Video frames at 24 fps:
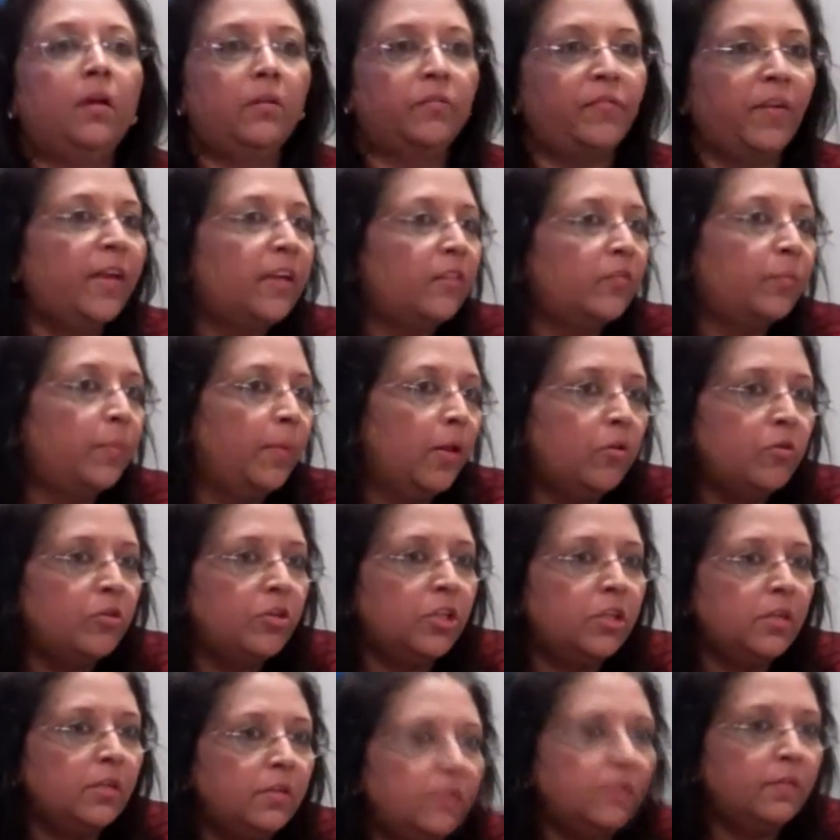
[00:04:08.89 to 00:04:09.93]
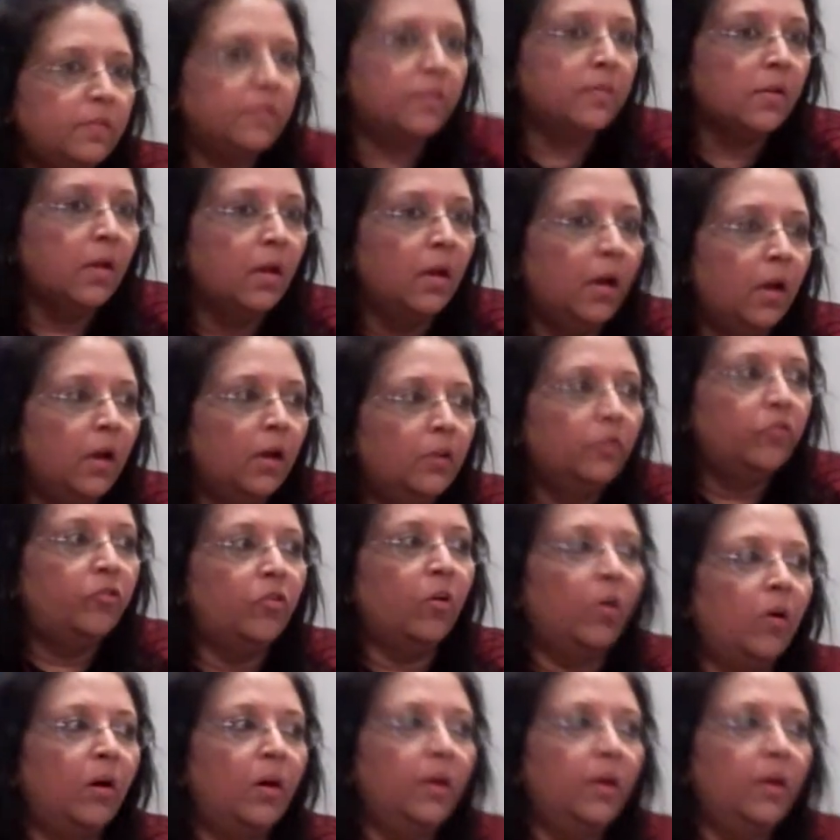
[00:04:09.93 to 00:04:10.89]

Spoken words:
of explosions. So